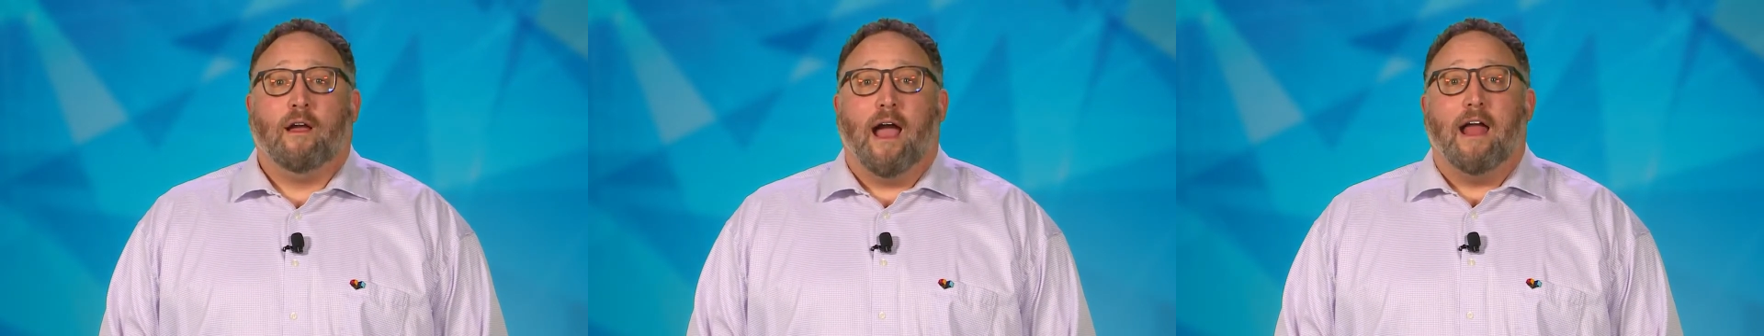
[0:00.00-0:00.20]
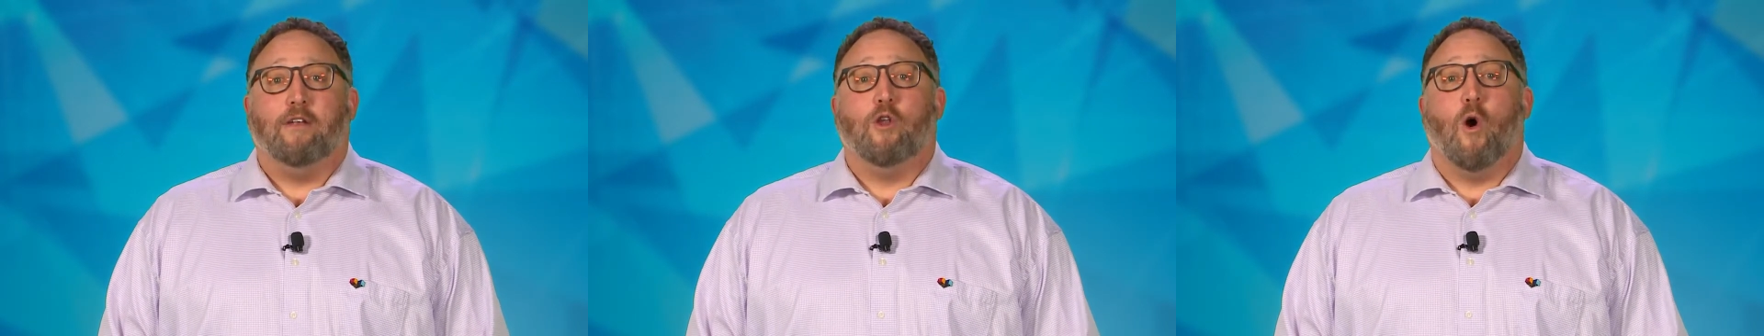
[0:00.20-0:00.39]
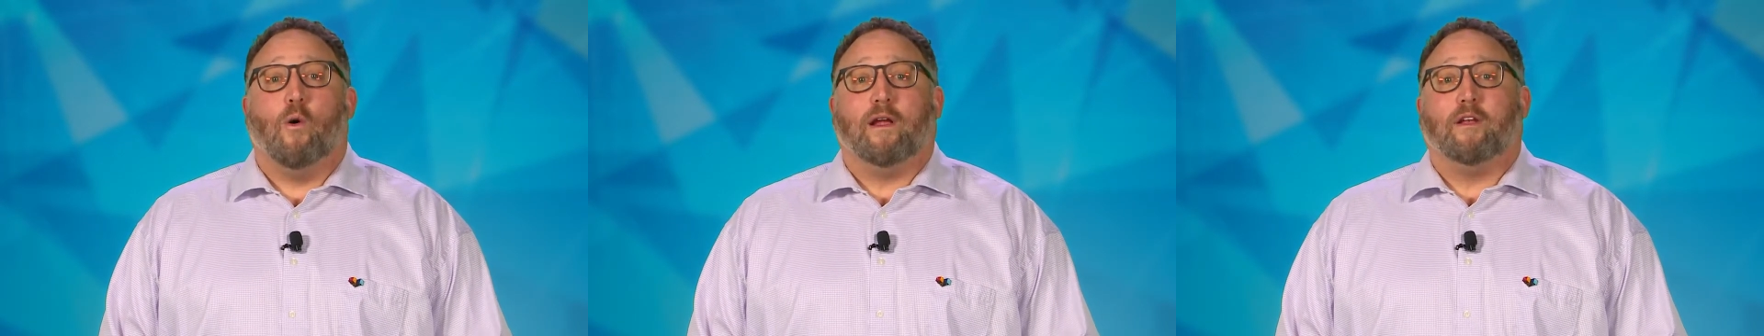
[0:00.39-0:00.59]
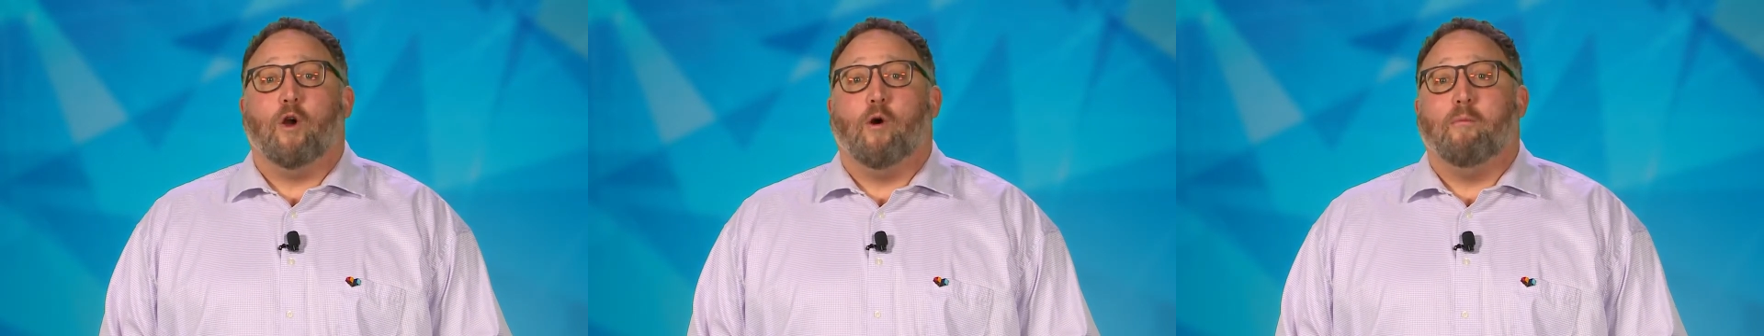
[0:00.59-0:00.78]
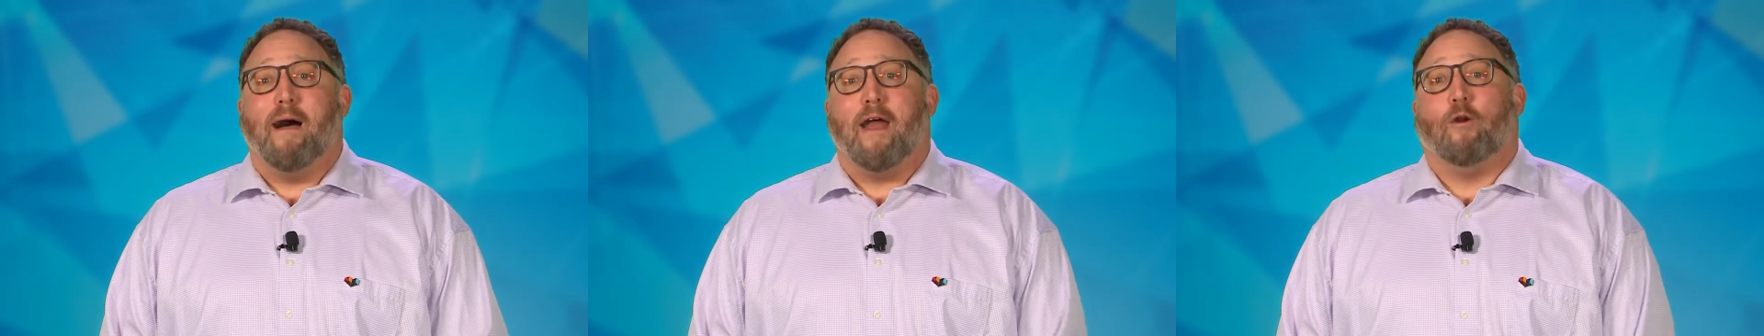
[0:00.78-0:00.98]
and knowing
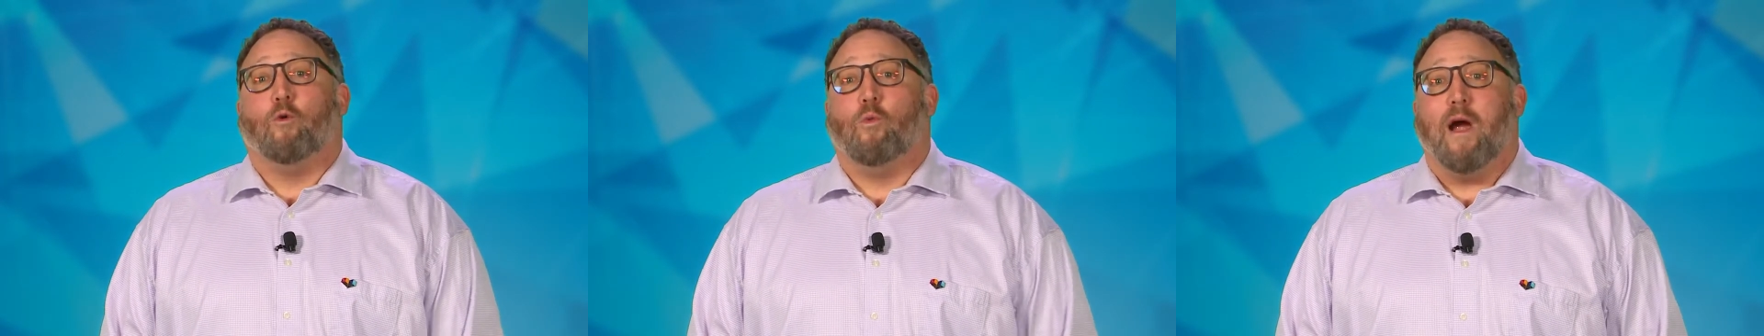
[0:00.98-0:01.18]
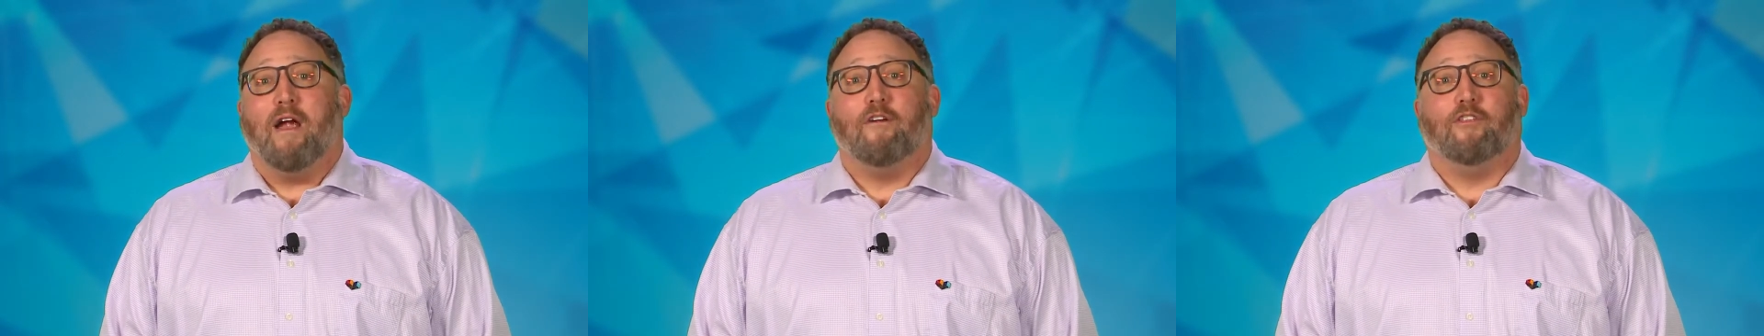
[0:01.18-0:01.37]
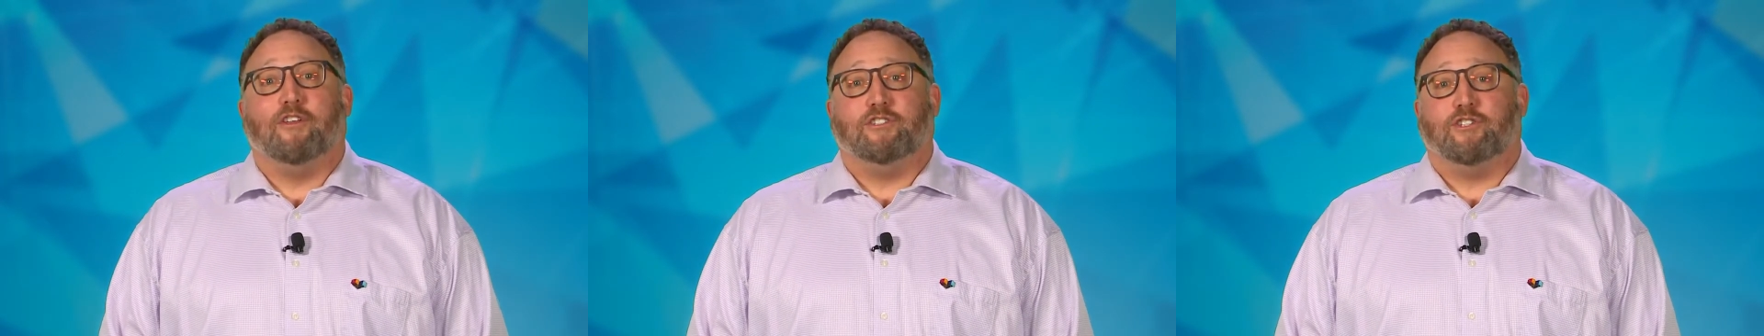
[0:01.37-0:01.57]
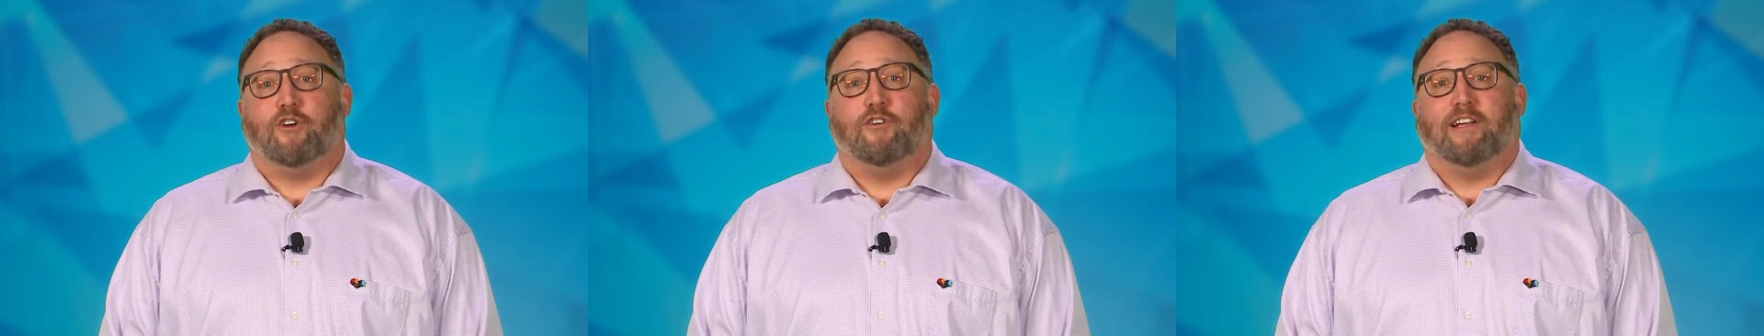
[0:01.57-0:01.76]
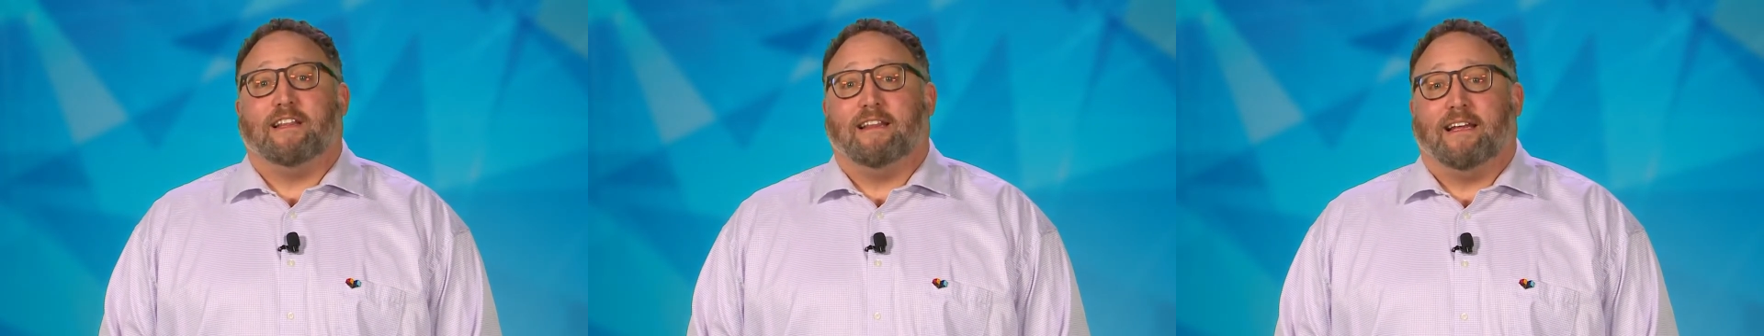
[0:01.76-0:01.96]
no matter where the
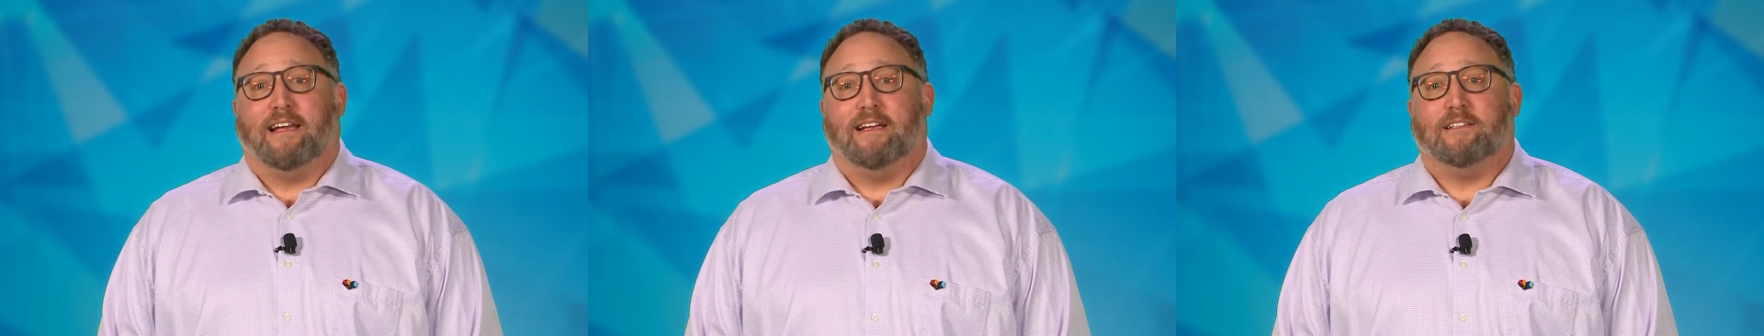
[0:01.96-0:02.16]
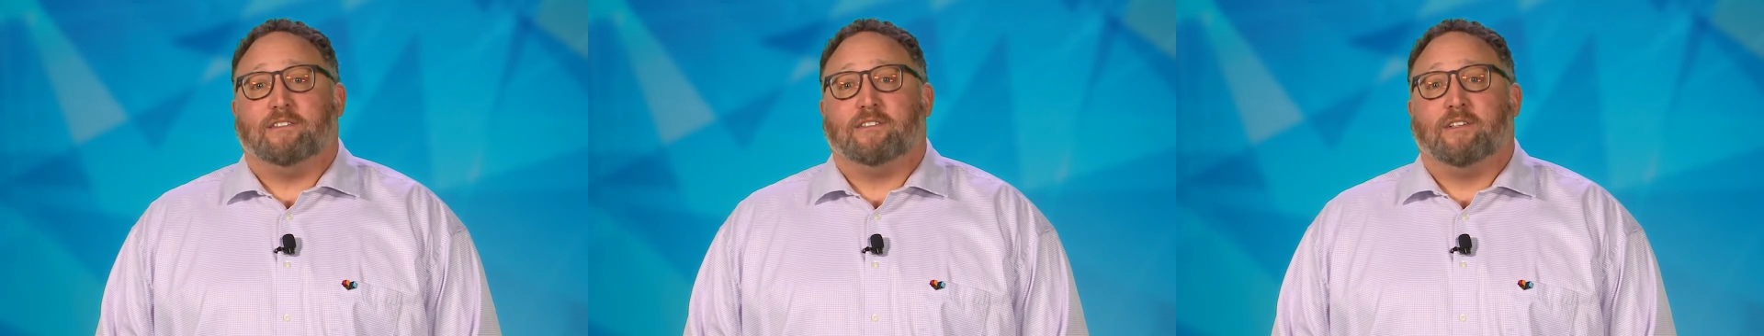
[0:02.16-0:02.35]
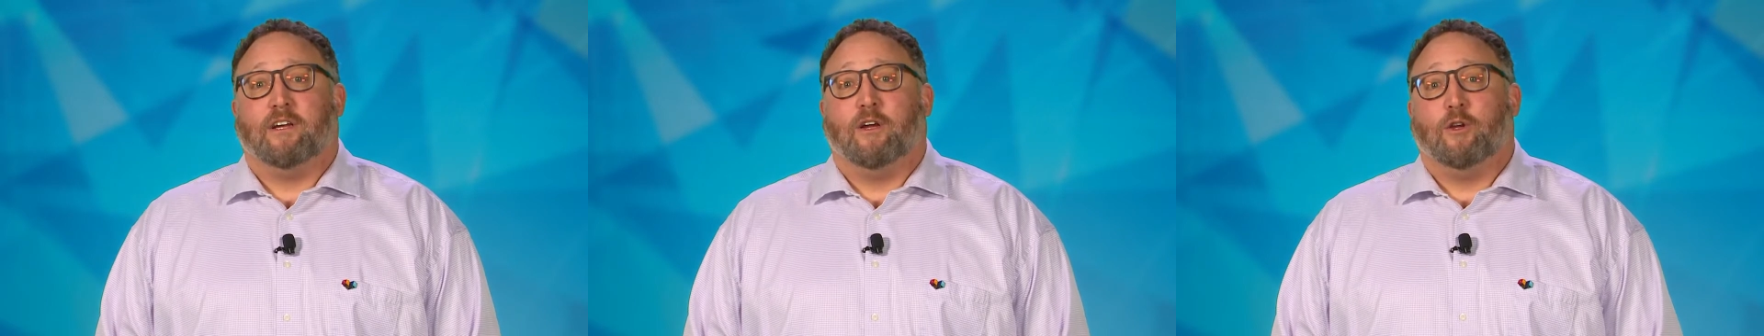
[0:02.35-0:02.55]
journey leads,